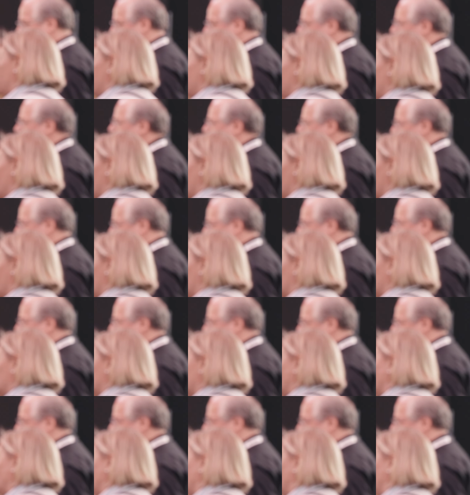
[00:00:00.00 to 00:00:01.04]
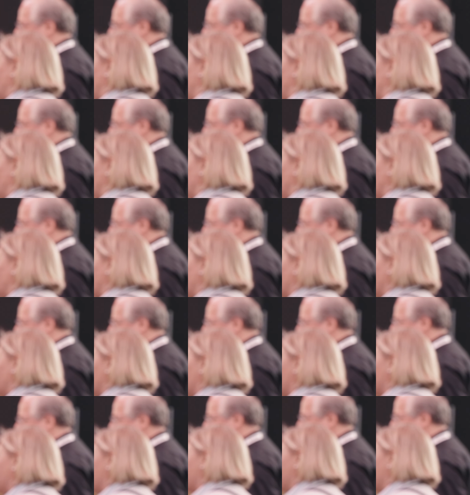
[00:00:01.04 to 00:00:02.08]

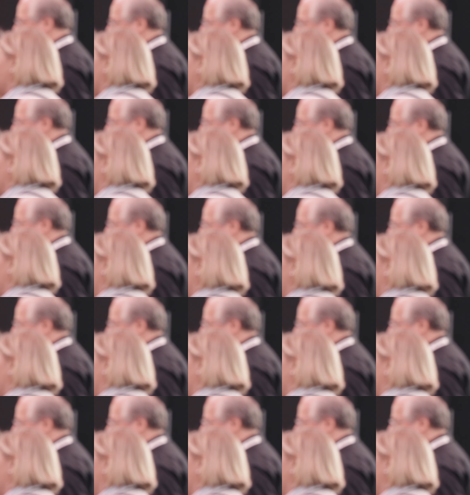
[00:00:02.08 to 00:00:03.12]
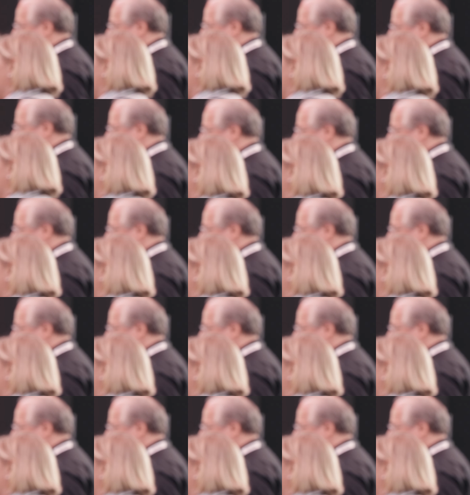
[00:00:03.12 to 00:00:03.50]
No words are spoken by the person on screen.